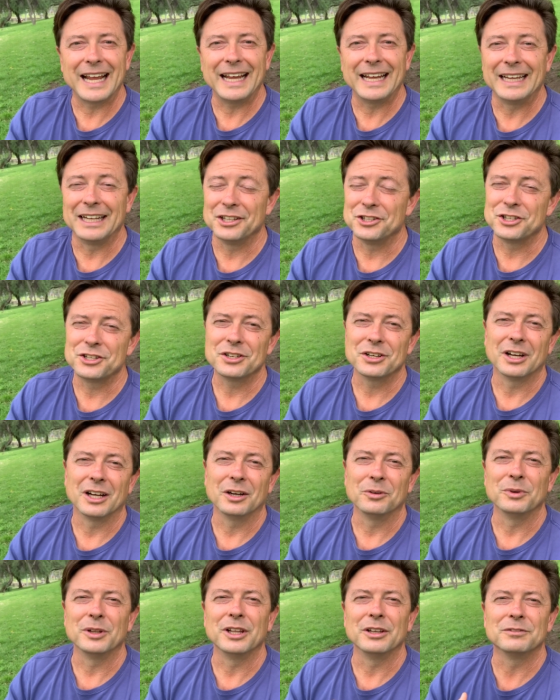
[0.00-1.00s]
age.
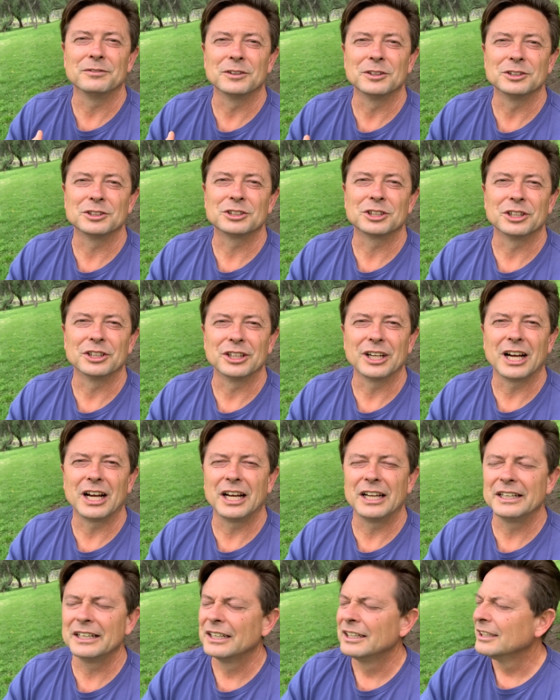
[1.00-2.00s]
Uh, when they first turn
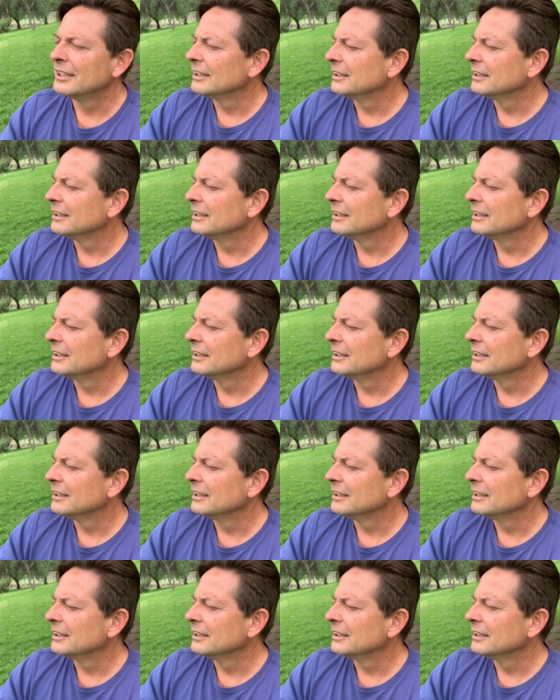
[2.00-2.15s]
on,